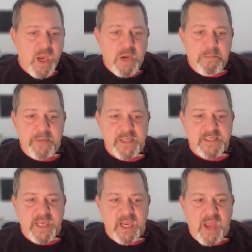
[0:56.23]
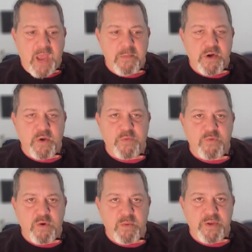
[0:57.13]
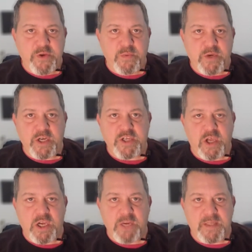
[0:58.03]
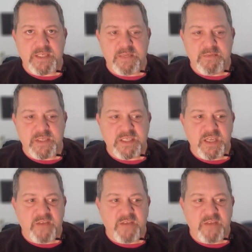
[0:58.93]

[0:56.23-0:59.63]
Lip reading: But I'm going to go through it with you. We're going to talk about some of the stuff